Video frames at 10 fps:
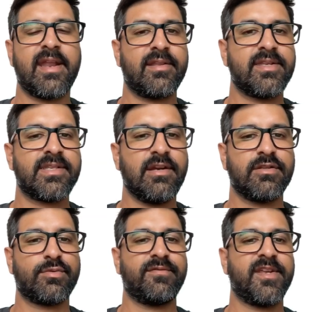analyst here at
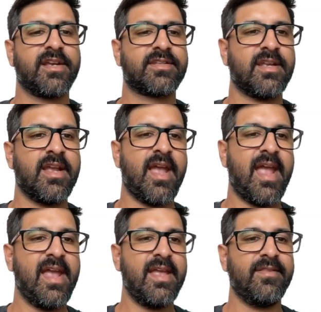Swyftx.
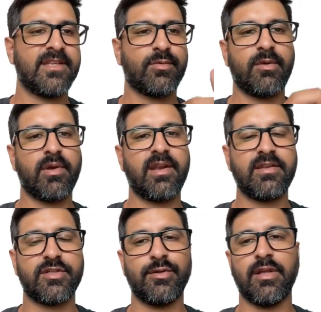And this week we're going
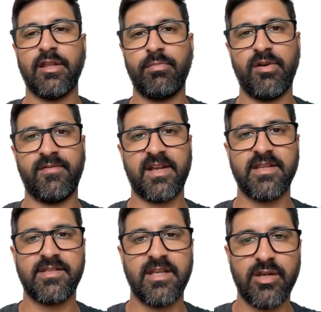to do a little bit of a
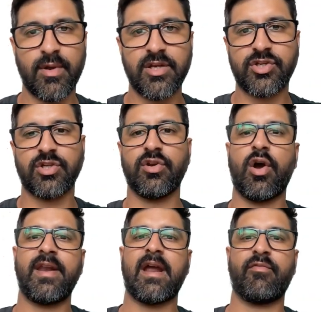continuation
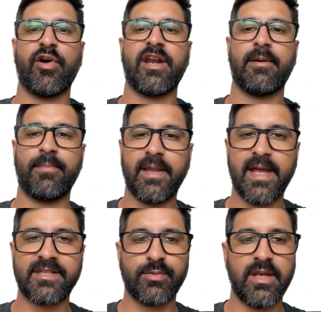on our write-up
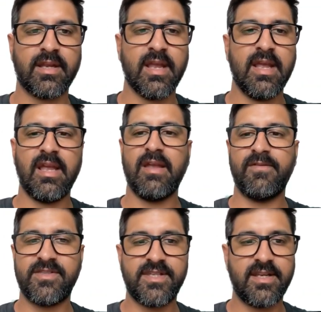last week. If
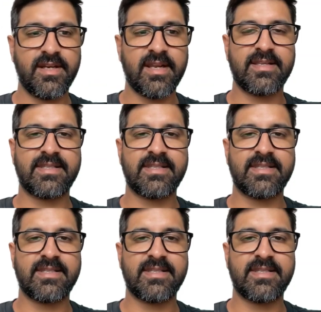you didn't